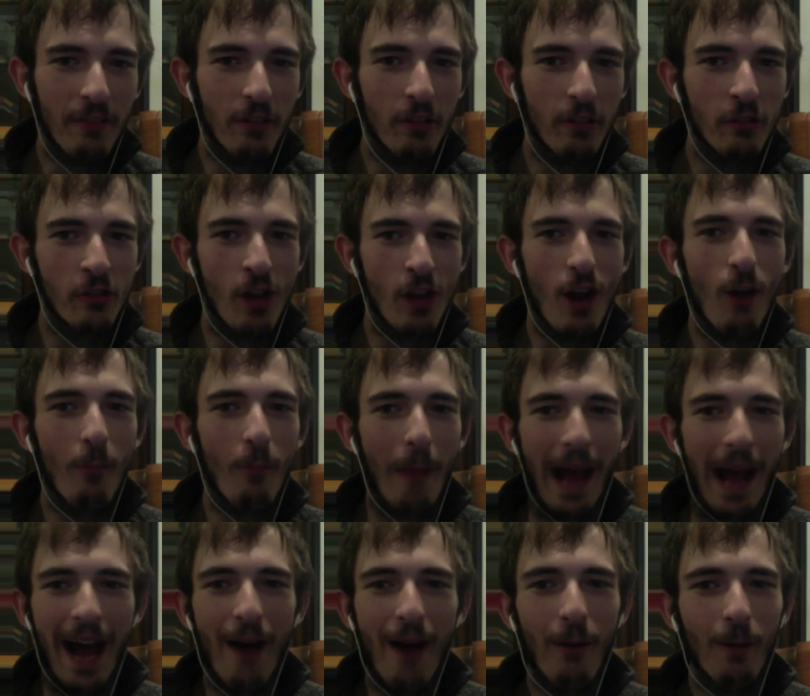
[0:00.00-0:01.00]
to Joe
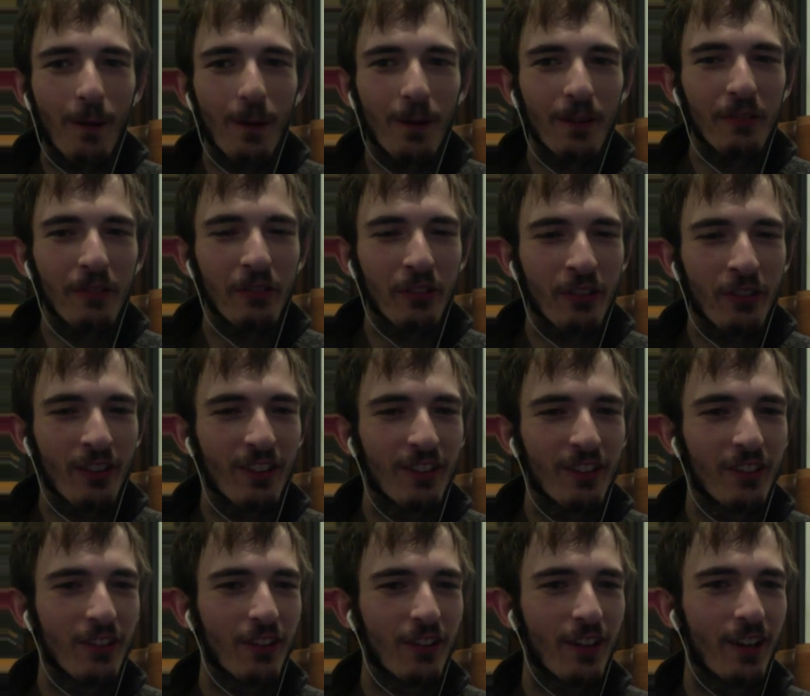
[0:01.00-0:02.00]
Bowers.
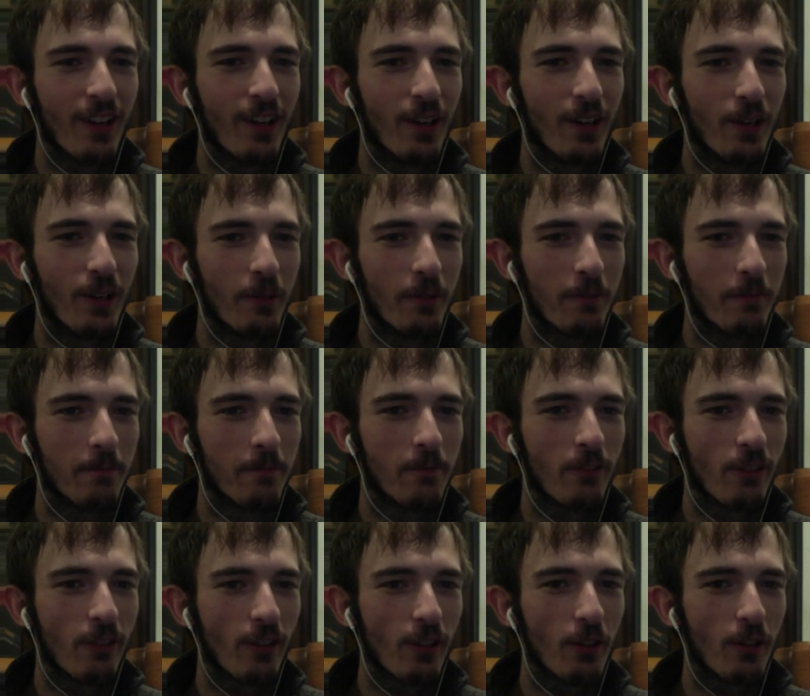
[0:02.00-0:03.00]
So
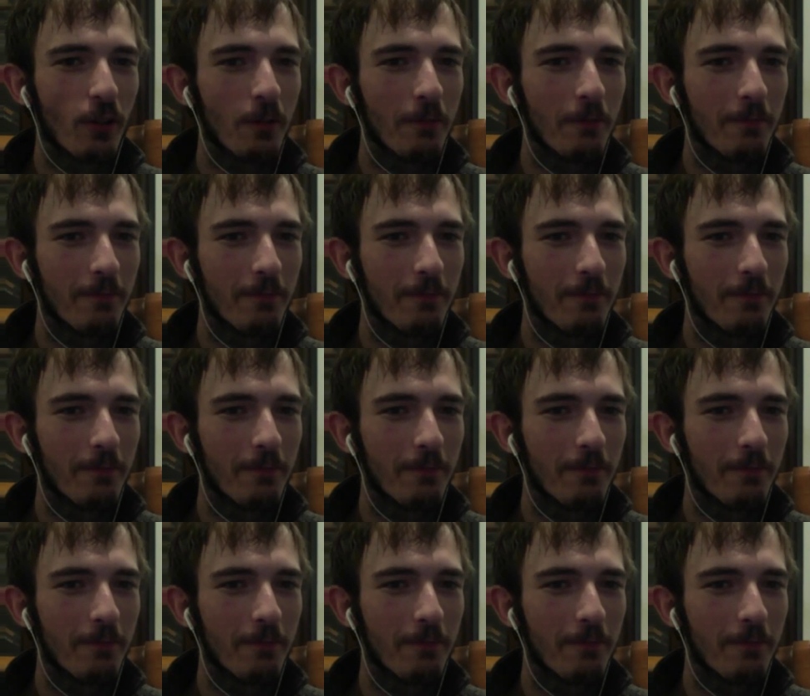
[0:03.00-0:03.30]
too.